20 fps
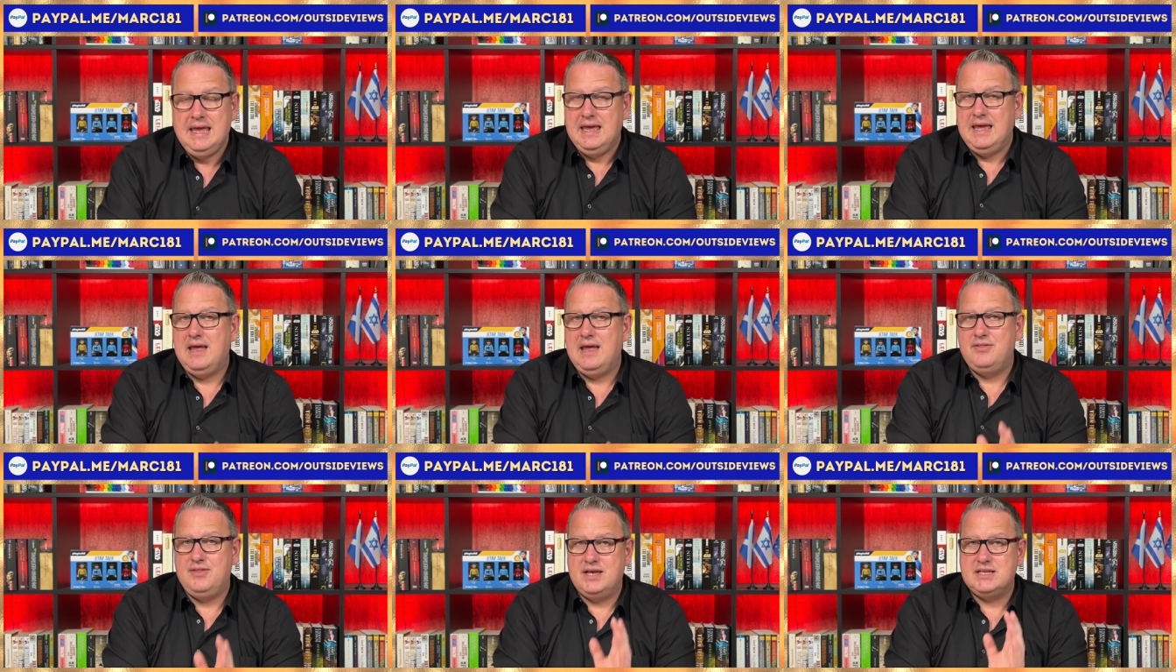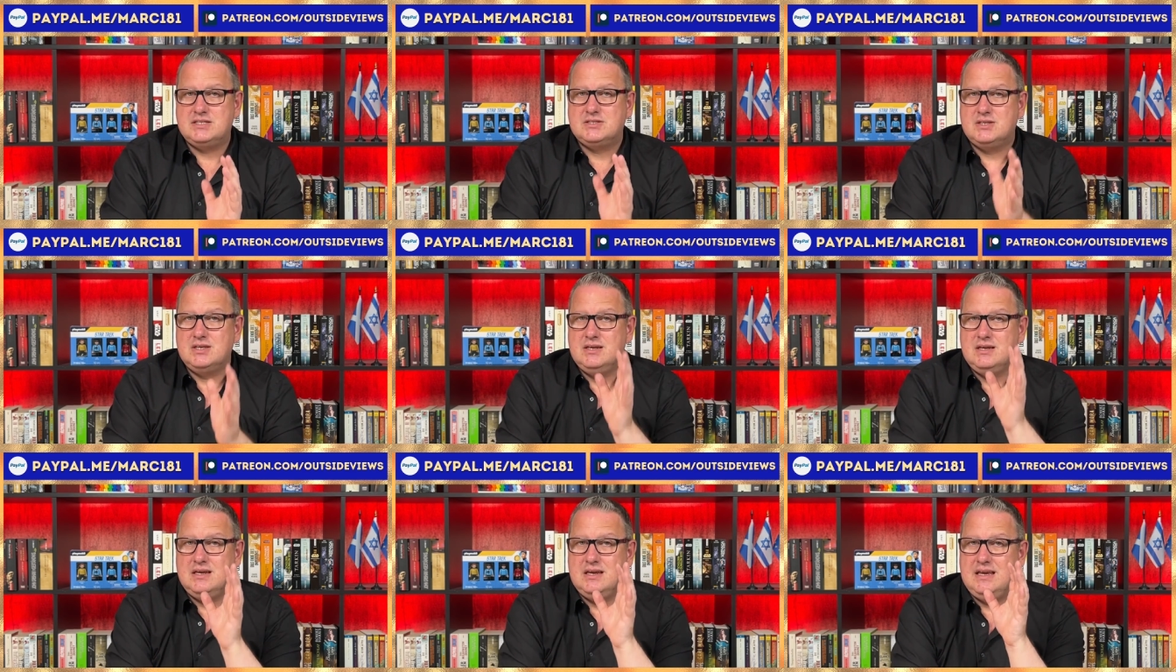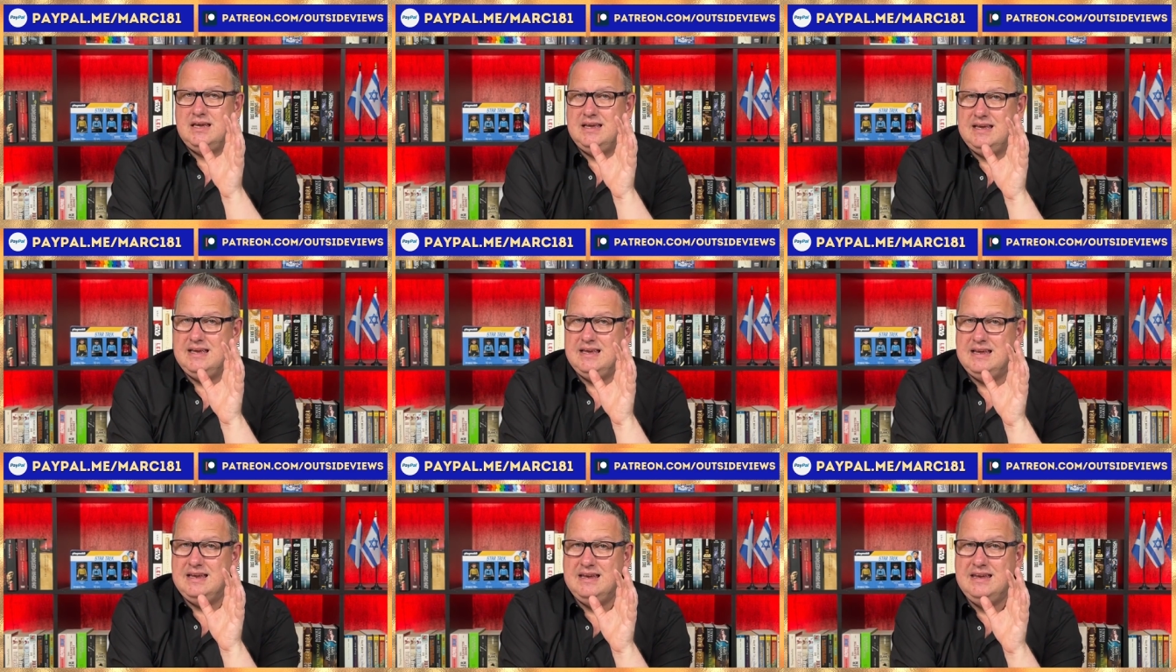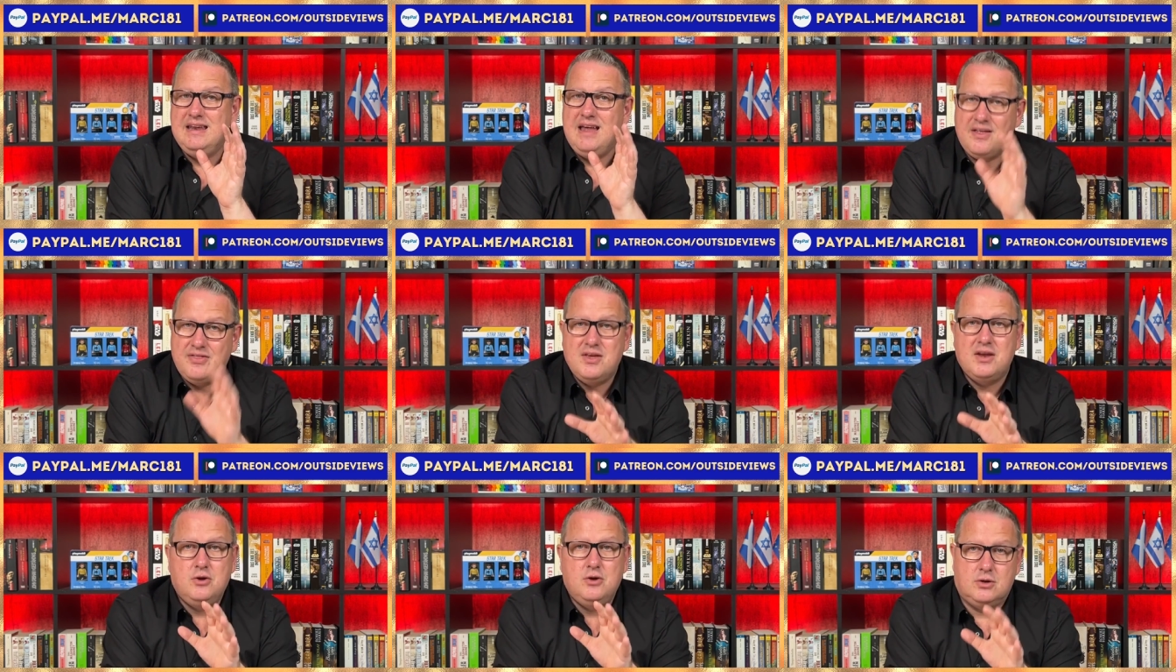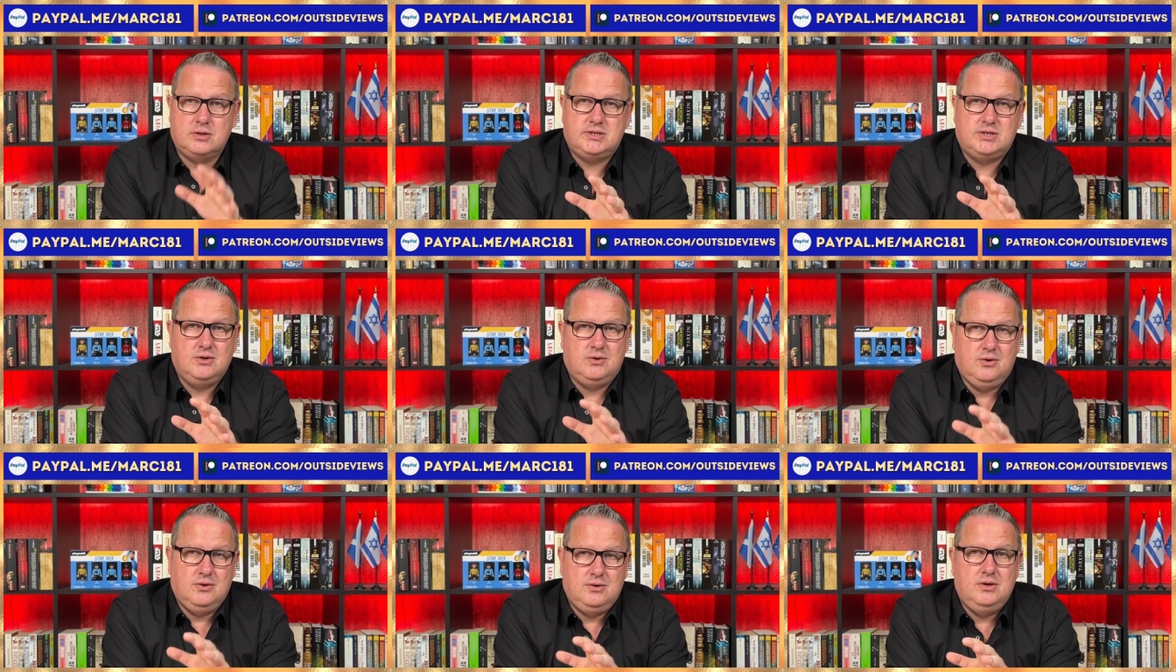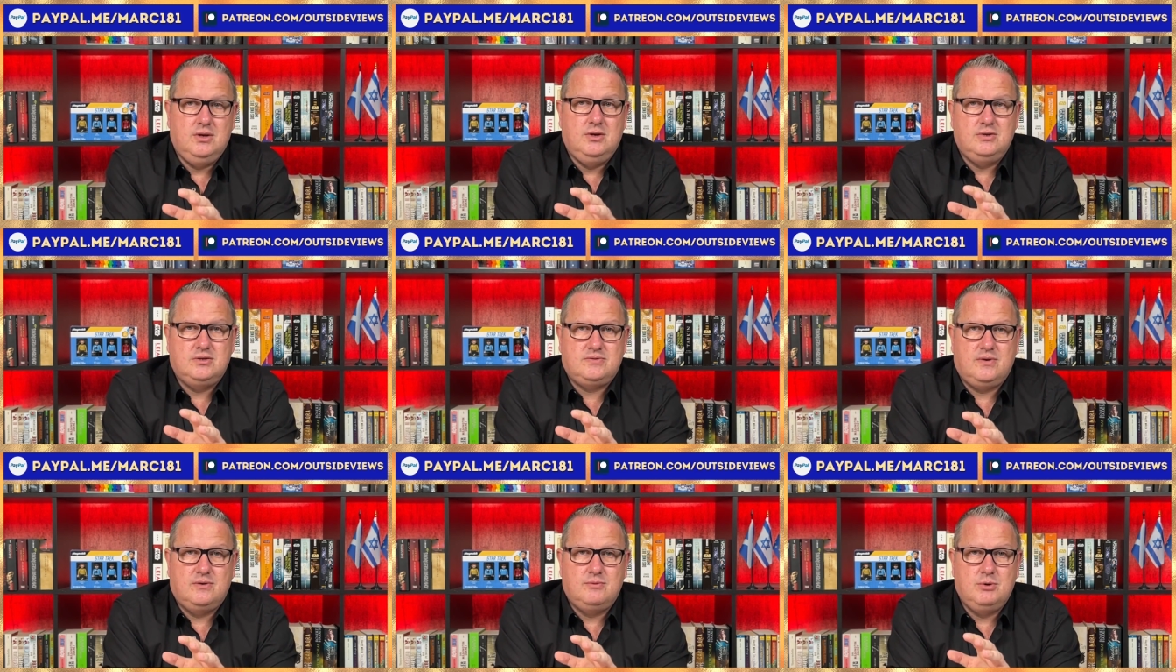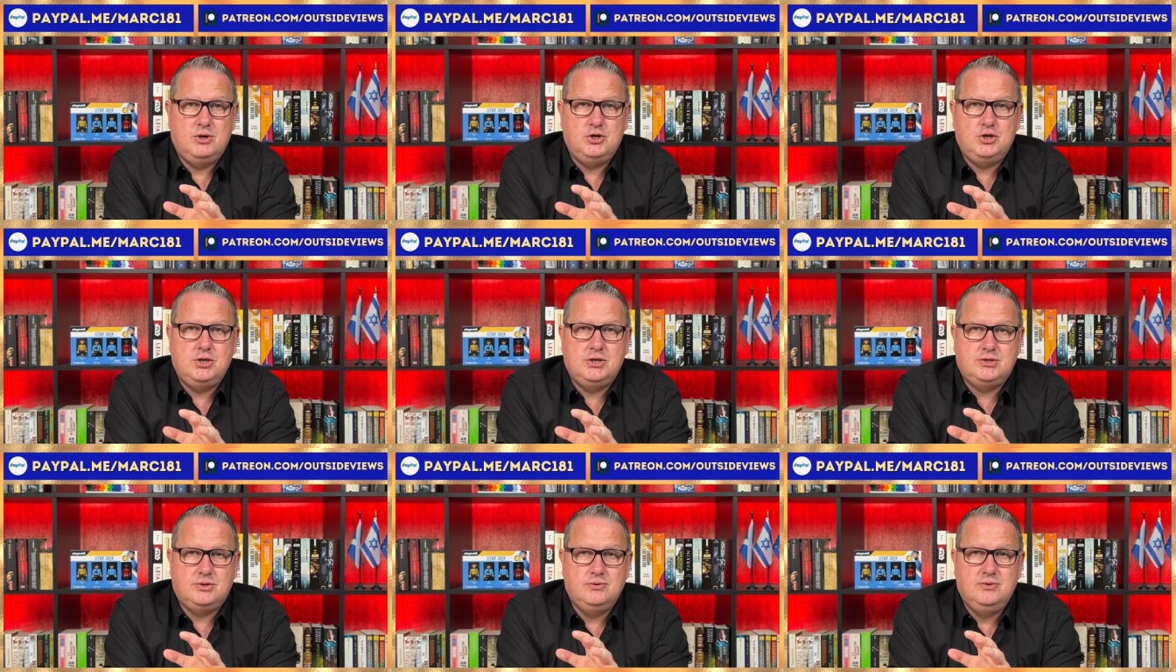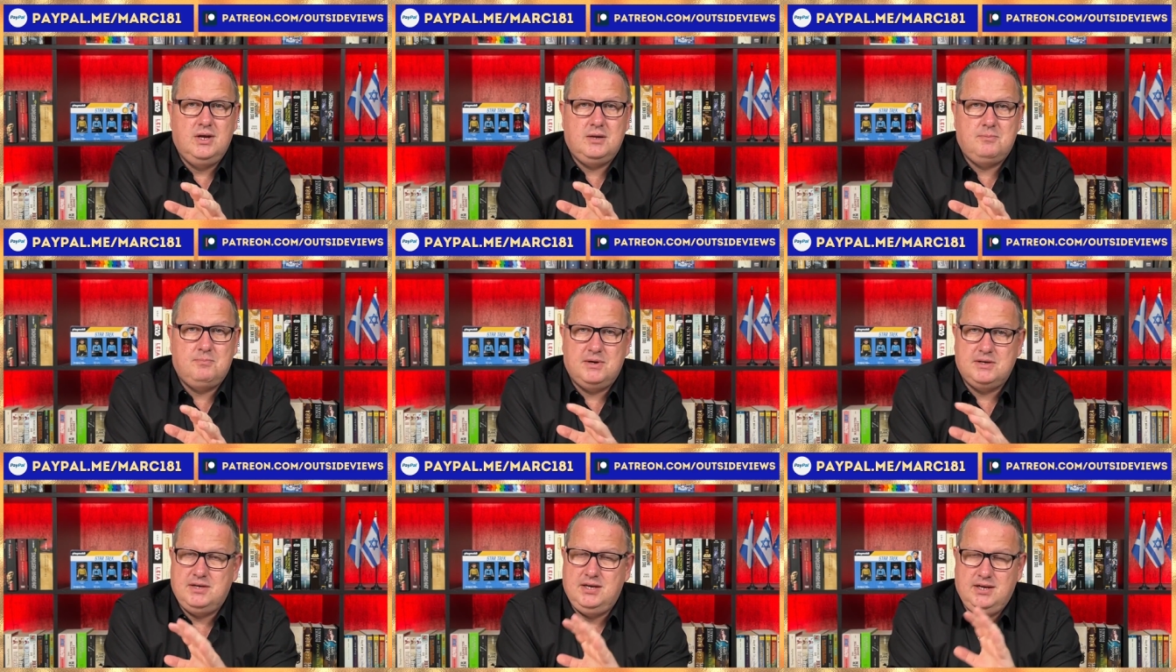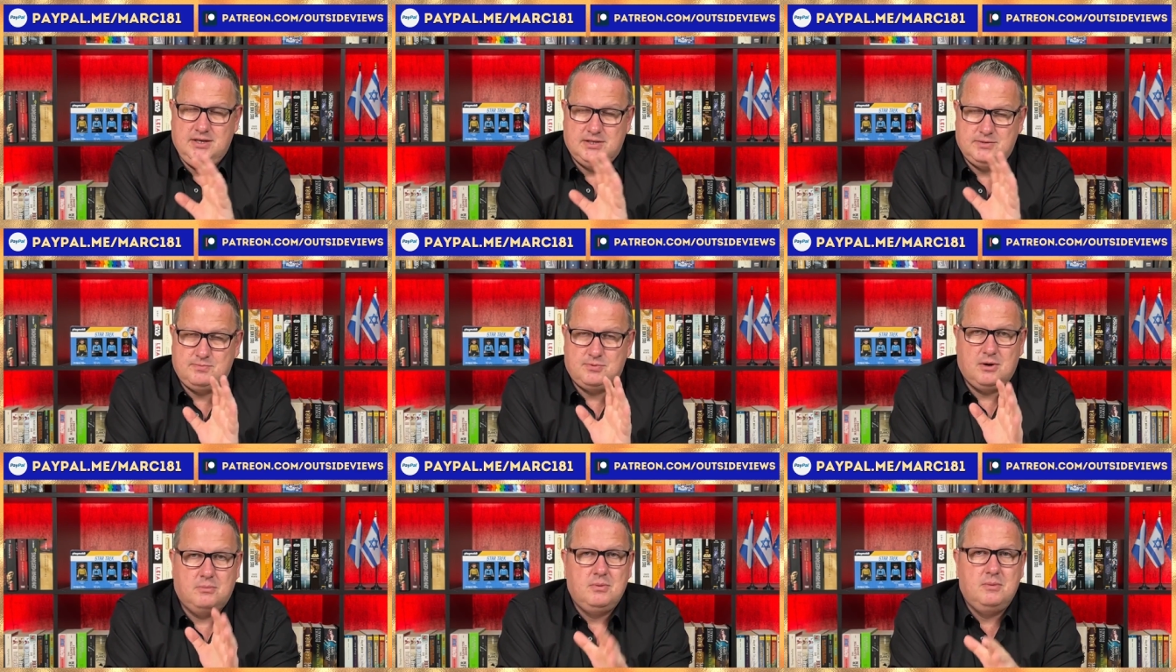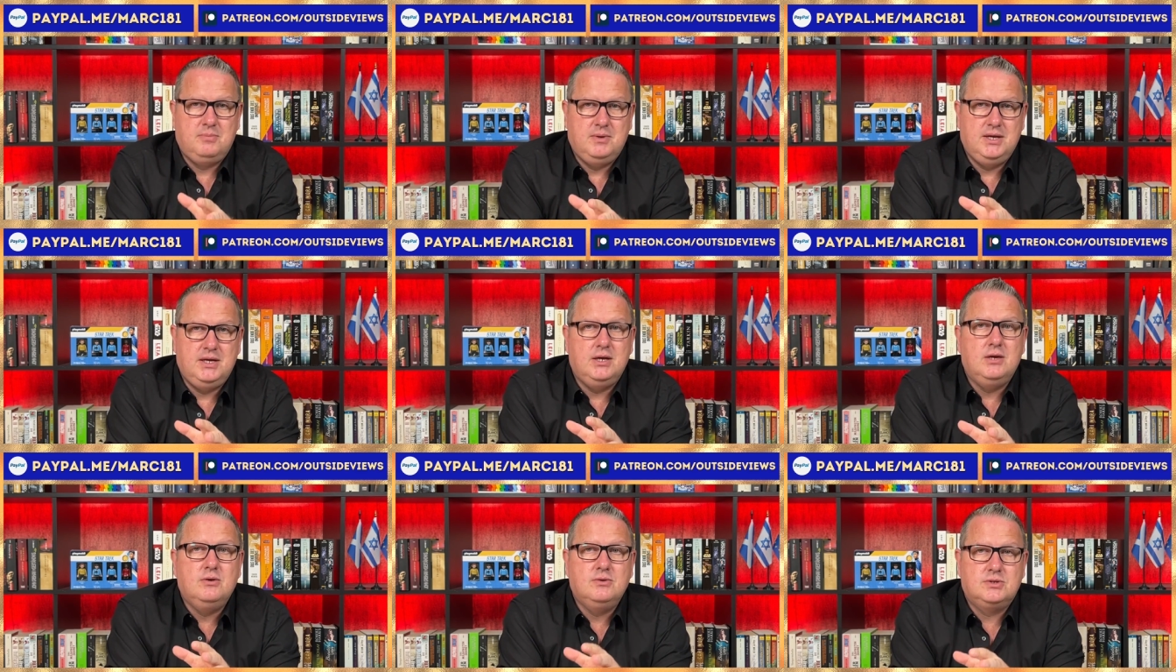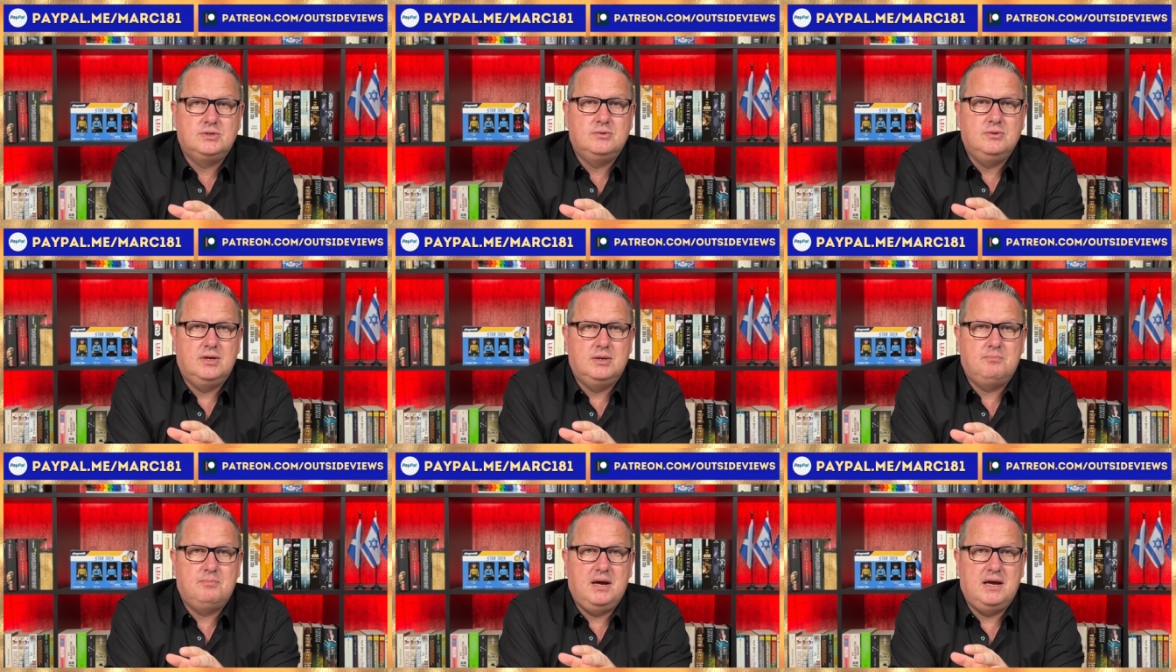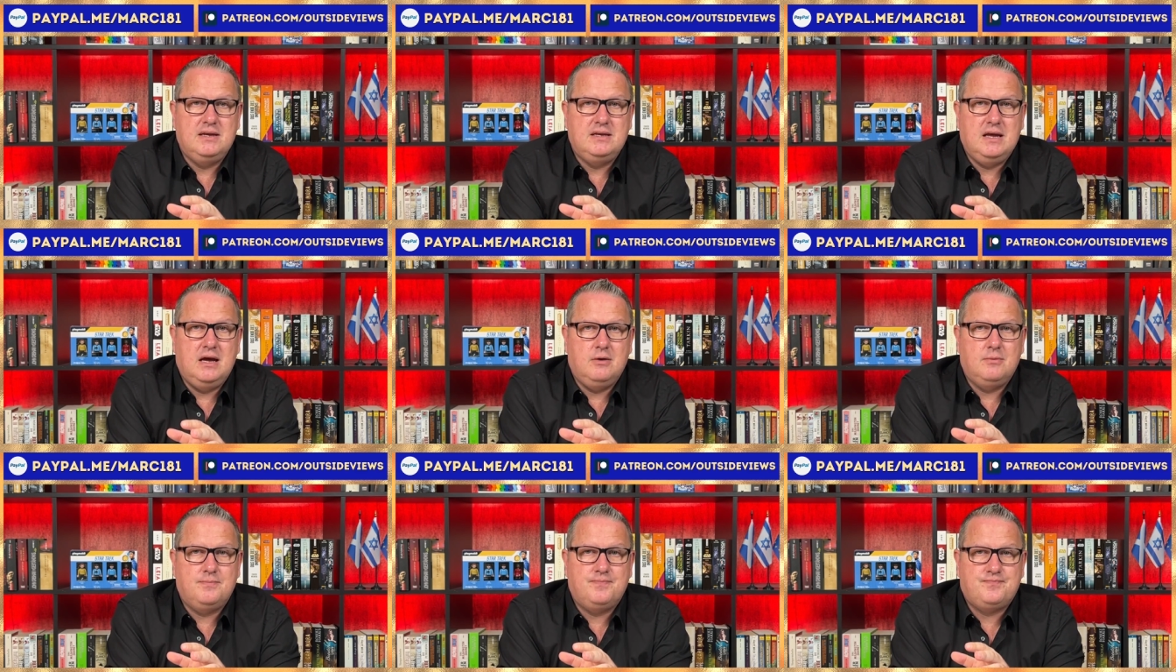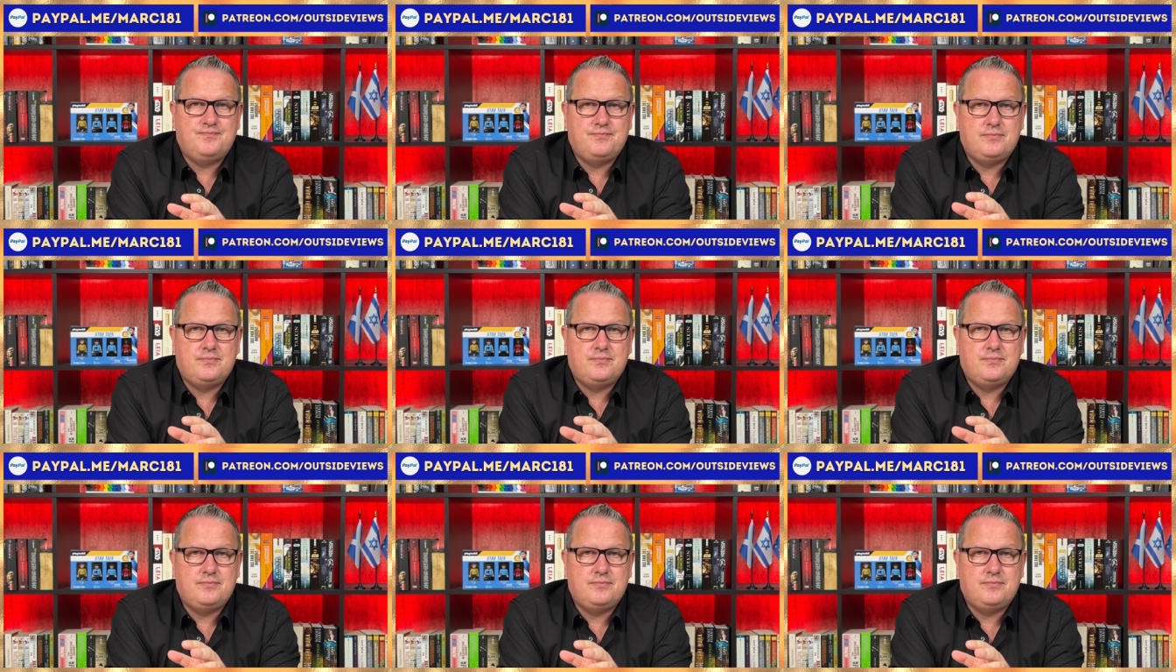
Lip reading: And that's another not so good news for Rishi Sunak, but he's probably used to it by now.